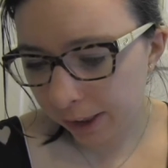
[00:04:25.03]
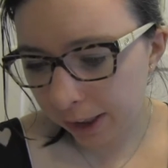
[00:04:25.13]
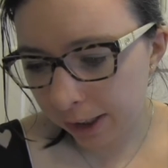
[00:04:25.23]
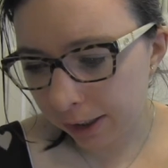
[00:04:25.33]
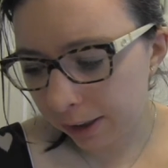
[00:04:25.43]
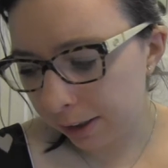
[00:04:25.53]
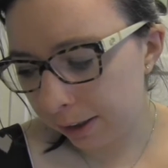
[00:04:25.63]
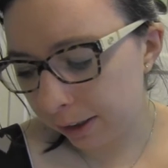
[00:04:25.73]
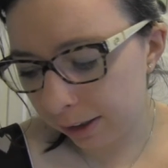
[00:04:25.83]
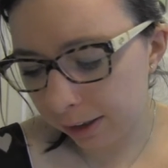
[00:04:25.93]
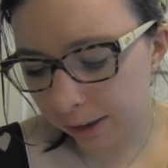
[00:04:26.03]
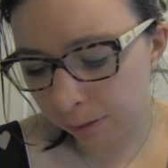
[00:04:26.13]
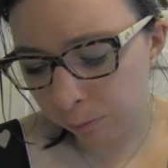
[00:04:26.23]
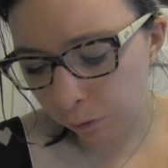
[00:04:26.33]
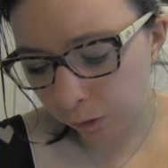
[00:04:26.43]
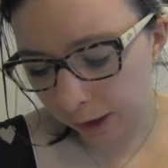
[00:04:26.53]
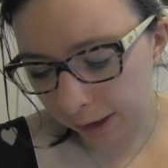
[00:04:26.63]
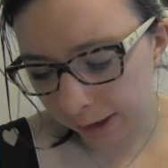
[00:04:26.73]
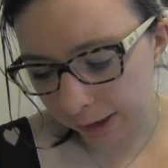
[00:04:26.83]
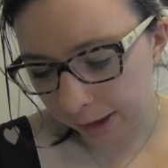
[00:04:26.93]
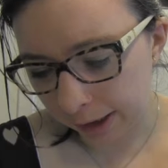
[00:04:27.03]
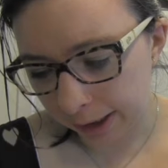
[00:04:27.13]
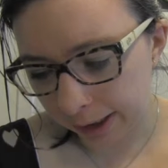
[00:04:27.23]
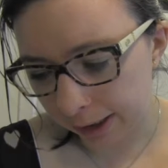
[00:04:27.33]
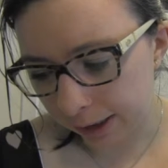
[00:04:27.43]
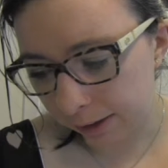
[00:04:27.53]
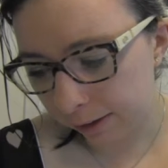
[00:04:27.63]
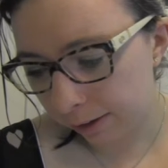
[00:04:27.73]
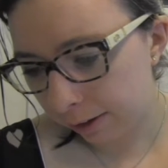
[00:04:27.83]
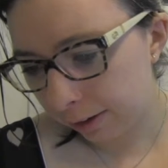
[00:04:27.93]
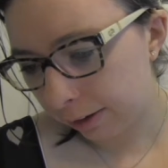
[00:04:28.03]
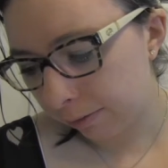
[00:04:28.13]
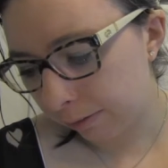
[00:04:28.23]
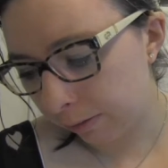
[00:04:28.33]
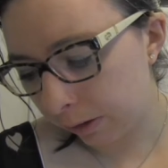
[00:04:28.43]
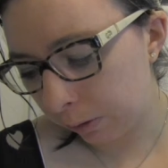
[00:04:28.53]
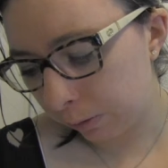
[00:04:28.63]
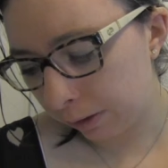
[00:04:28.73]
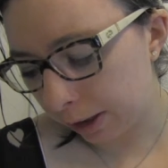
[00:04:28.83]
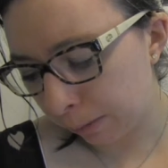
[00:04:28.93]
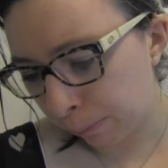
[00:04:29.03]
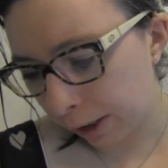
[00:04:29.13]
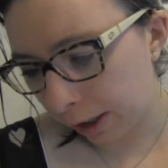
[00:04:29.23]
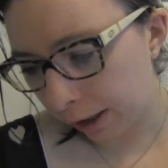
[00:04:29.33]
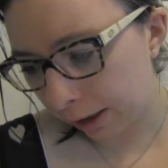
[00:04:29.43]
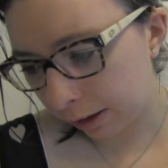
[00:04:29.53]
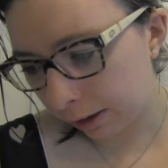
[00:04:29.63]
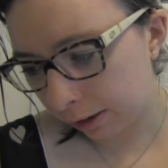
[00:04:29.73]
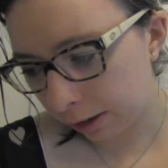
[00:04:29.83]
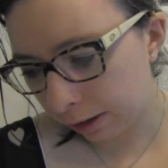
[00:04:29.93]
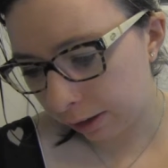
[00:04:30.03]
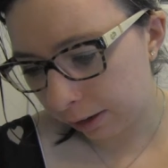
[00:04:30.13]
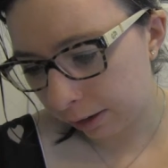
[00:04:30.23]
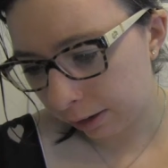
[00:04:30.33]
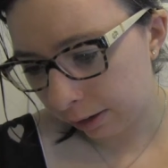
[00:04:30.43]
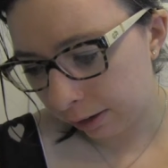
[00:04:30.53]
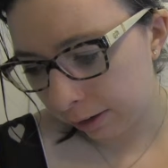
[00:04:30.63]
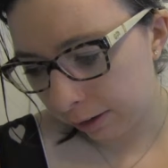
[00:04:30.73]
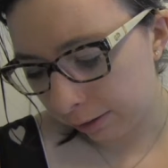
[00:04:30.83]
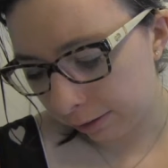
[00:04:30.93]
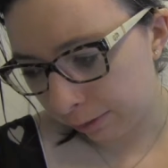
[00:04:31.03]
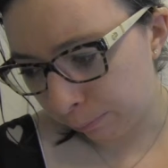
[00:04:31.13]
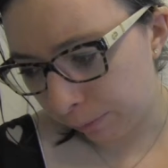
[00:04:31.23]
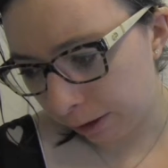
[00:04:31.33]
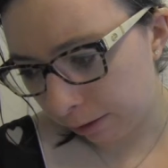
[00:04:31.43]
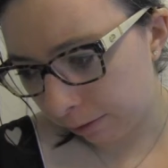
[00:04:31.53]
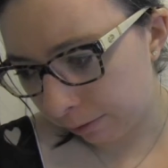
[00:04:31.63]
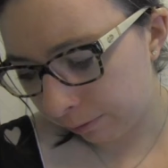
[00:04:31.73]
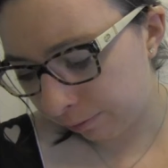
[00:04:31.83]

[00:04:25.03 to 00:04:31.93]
And somewhere's in here, maybe towards the back, in the middle.